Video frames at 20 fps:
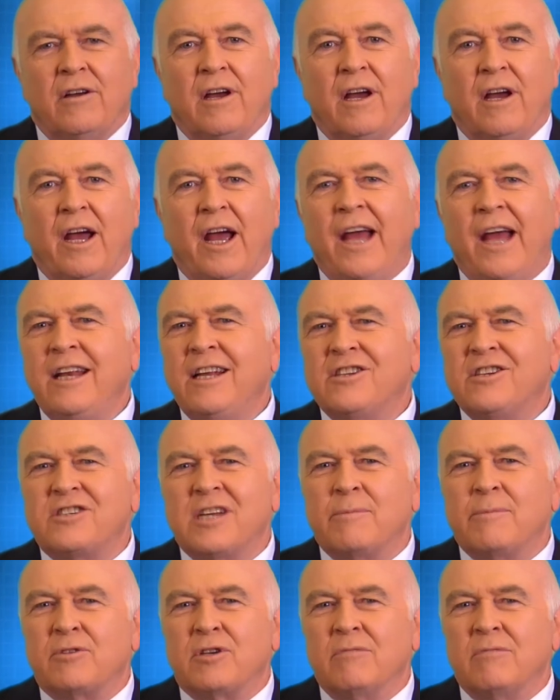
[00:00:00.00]
Any
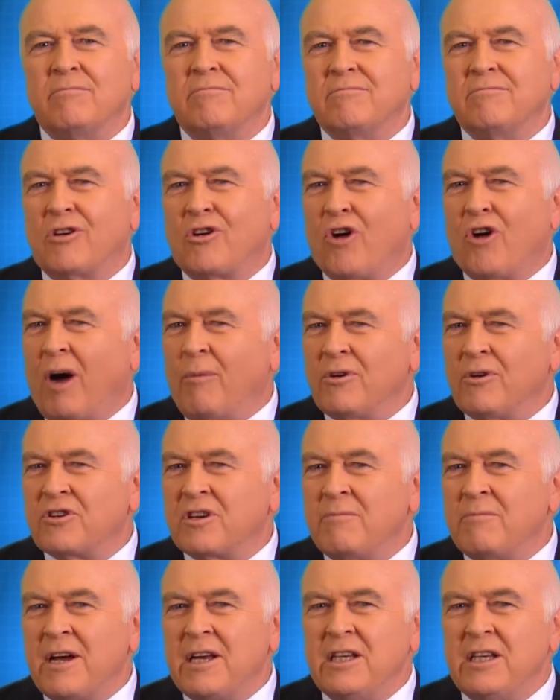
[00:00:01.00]
symptom common to
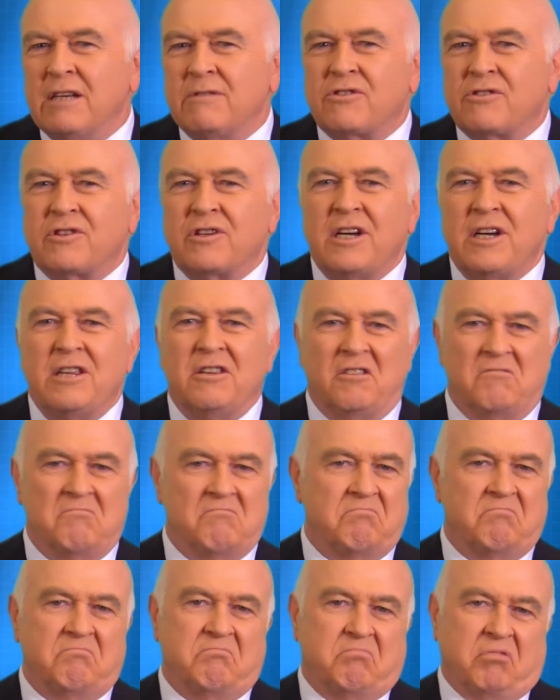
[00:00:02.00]
men you've seen that
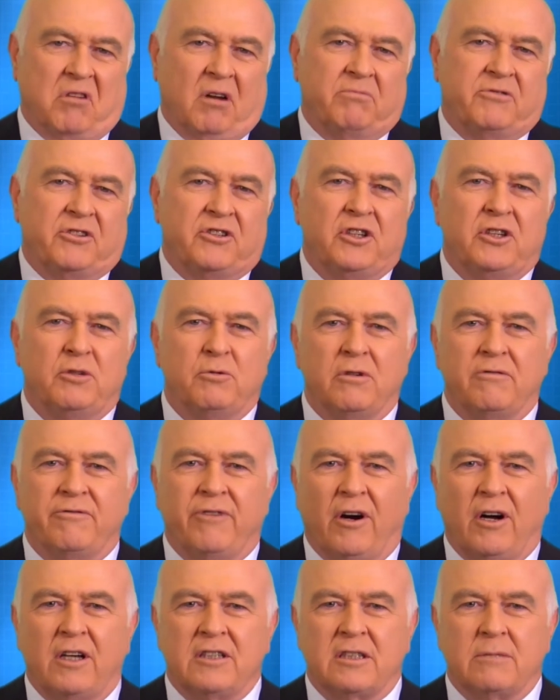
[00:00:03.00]
prompted you to
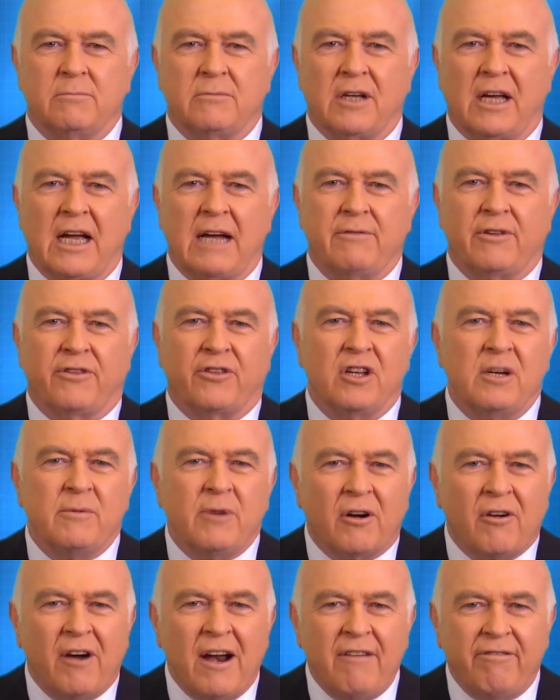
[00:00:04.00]
advise them to have a
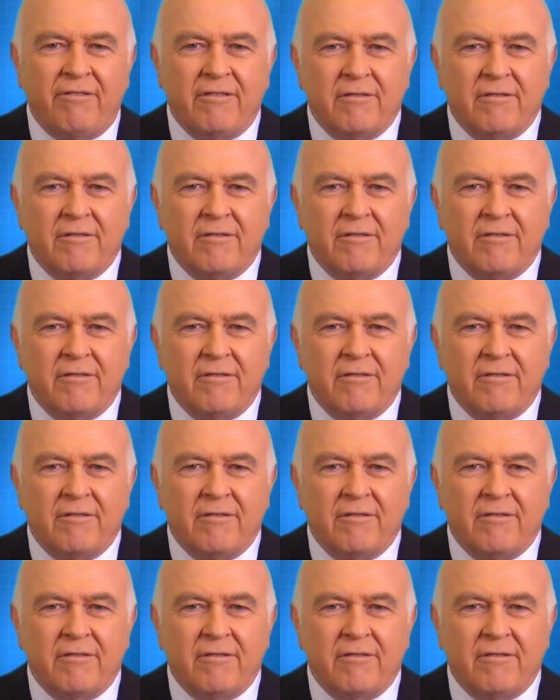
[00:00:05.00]
thermograph?